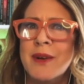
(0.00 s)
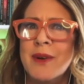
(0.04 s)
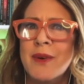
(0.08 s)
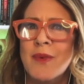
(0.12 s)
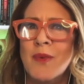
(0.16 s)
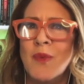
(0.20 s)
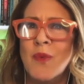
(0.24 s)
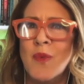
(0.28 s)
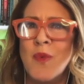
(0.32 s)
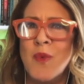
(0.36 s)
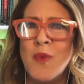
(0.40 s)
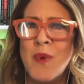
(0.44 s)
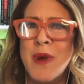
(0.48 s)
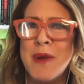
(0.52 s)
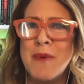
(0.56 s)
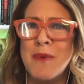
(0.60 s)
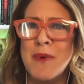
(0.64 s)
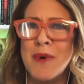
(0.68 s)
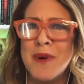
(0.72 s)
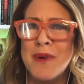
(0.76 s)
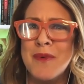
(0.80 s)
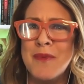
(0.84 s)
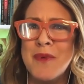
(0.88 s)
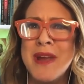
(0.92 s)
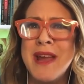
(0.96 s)
we
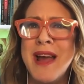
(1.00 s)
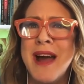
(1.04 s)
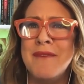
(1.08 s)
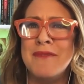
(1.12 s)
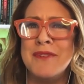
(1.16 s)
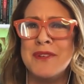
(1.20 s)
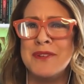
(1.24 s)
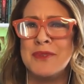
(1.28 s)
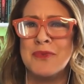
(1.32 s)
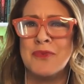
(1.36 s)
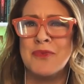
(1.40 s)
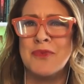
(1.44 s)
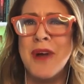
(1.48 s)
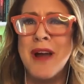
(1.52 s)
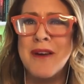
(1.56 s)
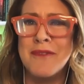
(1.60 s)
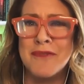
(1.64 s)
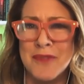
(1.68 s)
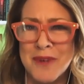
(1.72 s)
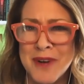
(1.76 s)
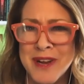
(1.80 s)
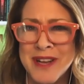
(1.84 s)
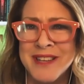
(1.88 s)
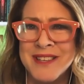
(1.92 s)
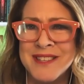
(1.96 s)
were we had this
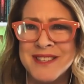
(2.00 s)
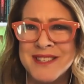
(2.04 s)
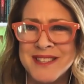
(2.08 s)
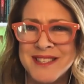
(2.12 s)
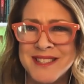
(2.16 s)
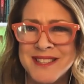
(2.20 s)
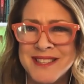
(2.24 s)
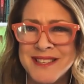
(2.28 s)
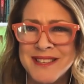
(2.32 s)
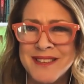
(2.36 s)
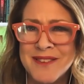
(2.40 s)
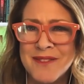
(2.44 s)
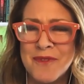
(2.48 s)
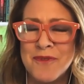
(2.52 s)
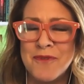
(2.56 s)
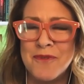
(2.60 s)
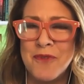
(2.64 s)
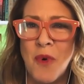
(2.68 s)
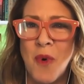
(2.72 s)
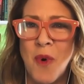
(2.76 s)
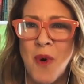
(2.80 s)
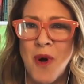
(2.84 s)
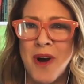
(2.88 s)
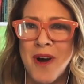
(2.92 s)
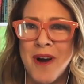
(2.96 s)
reverence
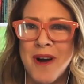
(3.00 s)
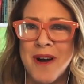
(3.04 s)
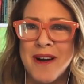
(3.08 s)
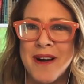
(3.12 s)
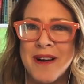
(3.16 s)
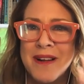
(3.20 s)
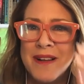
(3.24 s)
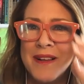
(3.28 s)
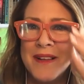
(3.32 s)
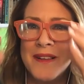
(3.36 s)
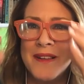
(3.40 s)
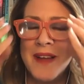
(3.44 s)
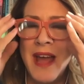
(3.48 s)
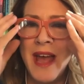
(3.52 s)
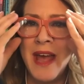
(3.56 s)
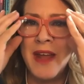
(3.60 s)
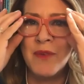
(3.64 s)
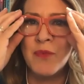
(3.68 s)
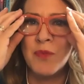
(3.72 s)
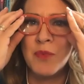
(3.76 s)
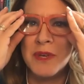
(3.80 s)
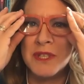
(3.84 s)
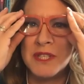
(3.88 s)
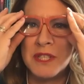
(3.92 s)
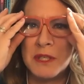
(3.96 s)
for
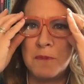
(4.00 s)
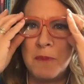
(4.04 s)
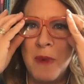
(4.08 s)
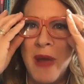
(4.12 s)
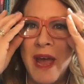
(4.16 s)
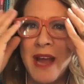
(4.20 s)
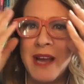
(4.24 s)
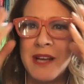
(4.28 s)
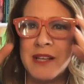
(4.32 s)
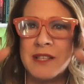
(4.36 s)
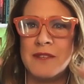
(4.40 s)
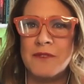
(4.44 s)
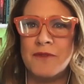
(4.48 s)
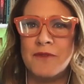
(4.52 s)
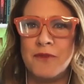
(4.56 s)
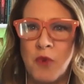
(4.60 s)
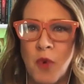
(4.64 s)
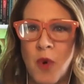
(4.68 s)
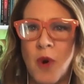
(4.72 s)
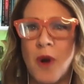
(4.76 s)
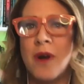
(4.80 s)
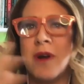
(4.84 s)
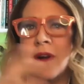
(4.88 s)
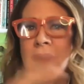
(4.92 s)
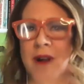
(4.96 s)
and respect
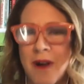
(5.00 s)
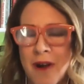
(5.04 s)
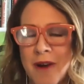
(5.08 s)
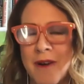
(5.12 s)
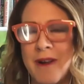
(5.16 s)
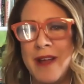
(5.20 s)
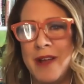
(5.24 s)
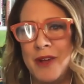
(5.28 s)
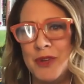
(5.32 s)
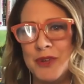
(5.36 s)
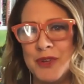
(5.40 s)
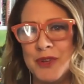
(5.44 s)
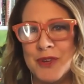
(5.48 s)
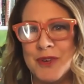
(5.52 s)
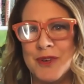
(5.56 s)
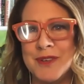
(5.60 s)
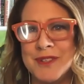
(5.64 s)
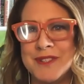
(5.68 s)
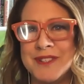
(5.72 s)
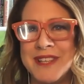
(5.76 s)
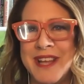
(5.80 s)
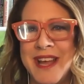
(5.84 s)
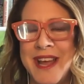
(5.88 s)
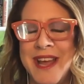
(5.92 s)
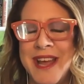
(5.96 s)
for our
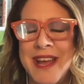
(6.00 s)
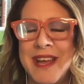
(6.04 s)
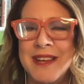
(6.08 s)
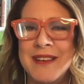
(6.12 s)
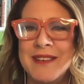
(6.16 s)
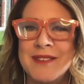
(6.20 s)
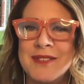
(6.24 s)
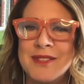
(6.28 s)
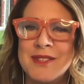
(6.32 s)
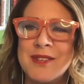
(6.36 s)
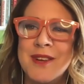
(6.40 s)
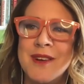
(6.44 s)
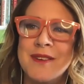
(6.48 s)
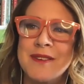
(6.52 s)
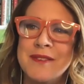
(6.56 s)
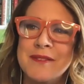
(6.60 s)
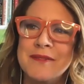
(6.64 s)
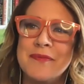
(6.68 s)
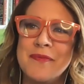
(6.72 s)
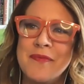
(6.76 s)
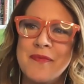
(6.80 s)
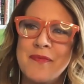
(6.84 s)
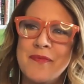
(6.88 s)
elders of and their journey so,